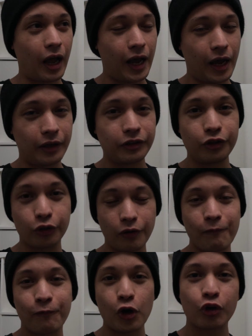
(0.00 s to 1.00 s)
and you
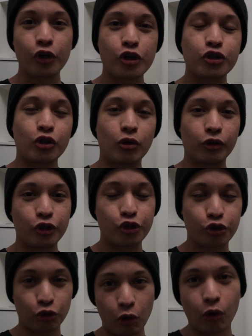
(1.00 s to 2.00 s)
can focus on the
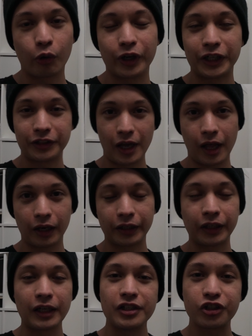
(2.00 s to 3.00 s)

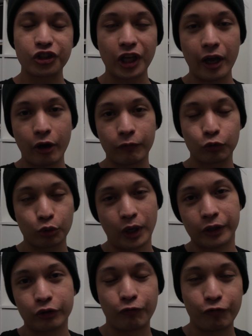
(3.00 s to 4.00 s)
storytelling instead of
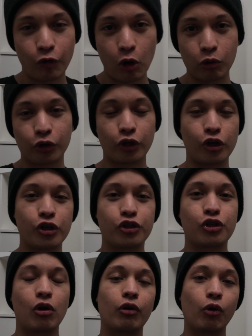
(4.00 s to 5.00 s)
trying to
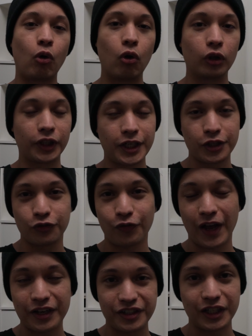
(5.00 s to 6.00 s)
focus on all these
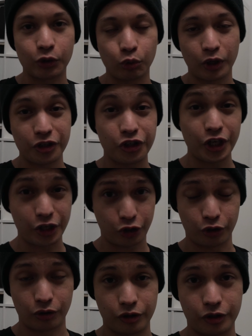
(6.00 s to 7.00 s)
fancy
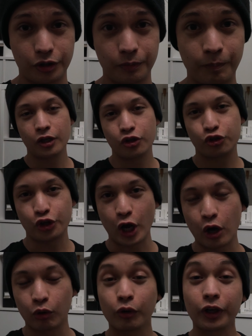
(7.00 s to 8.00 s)
transitions.
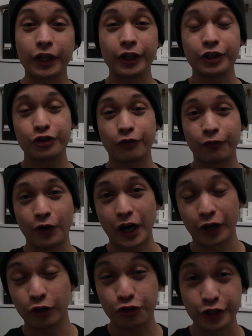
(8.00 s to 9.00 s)
So here's the
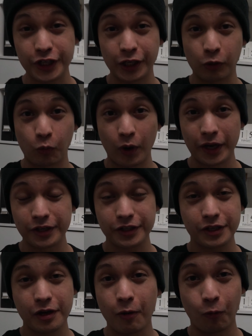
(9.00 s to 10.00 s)
final
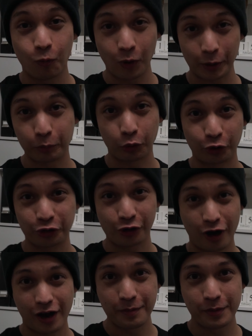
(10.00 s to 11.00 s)
sequence one more
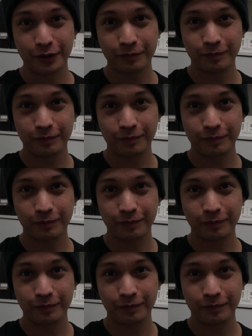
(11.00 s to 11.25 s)
time.